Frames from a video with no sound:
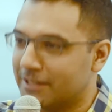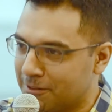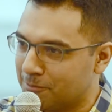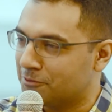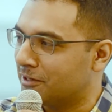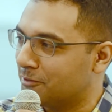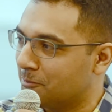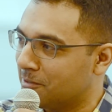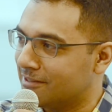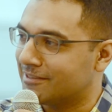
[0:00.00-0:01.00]
money move around
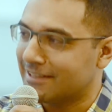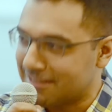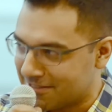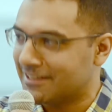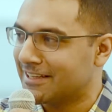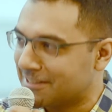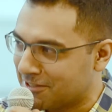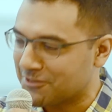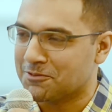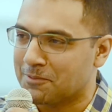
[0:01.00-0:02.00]
the world instantly at the
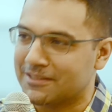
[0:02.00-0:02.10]
touch of the